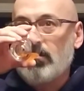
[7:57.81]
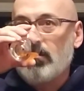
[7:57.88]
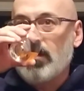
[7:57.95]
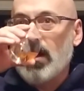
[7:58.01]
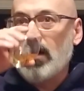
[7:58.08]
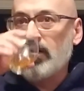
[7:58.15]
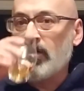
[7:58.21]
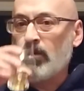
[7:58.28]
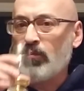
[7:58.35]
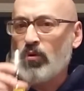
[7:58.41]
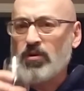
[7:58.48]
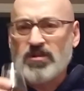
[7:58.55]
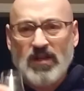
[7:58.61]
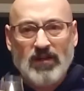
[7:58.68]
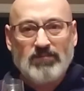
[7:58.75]
a little more.
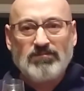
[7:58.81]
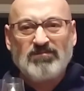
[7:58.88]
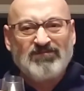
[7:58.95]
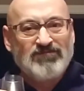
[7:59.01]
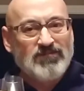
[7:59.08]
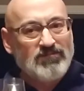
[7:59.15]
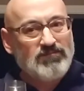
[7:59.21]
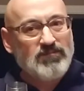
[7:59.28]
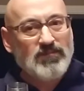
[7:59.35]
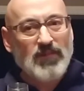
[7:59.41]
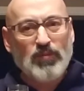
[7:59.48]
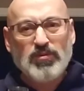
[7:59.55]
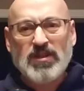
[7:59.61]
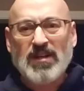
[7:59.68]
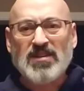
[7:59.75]
See, I
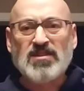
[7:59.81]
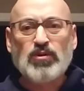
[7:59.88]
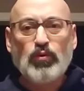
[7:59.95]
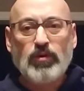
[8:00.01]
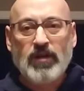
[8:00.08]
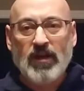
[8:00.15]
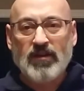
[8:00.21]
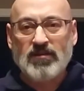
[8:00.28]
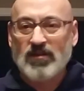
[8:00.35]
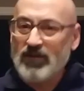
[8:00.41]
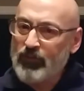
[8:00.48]
almost got a suitcase, and the